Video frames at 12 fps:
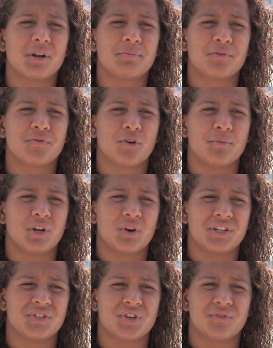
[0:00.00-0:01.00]
want to perform. You know,
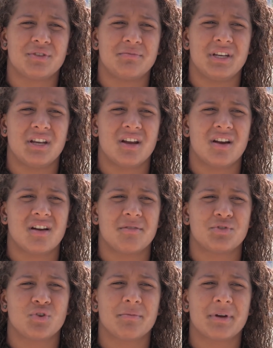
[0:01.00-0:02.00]
I deserve to be here,
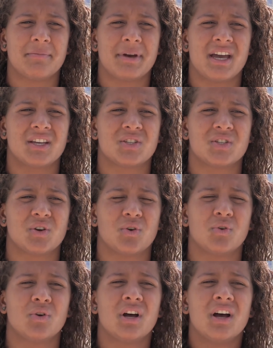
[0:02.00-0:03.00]
I'm doing my best,
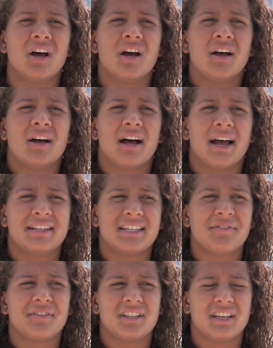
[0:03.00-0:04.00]
so I
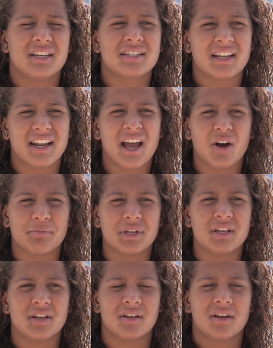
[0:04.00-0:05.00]
definitely think it's going to help
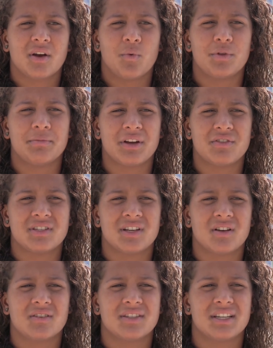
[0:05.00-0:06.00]
me with my
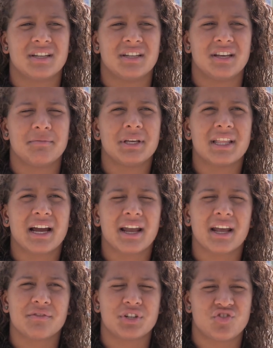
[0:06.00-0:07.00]
results and give me that
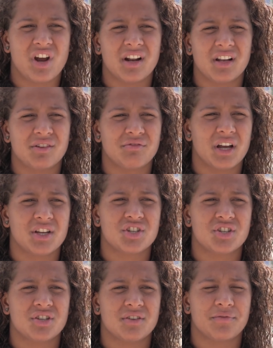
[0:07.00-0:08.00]
kind of adrenaline
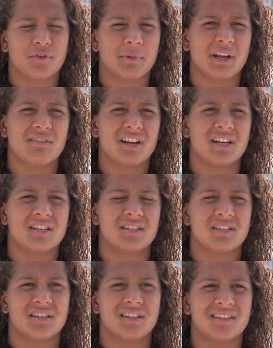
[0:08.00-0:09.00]
rush for my
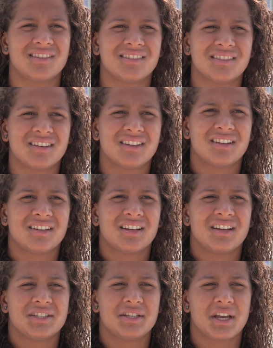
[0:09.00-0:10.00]
race and
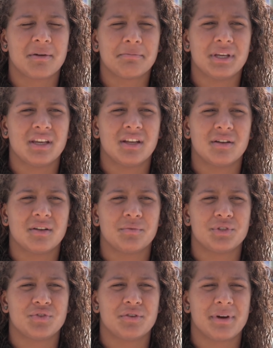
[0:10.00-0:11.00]
to compete
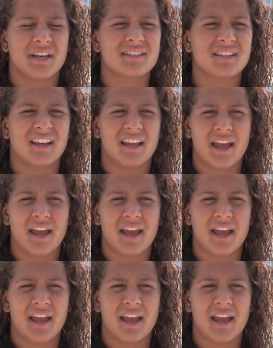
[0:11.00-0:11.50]
and do the best that I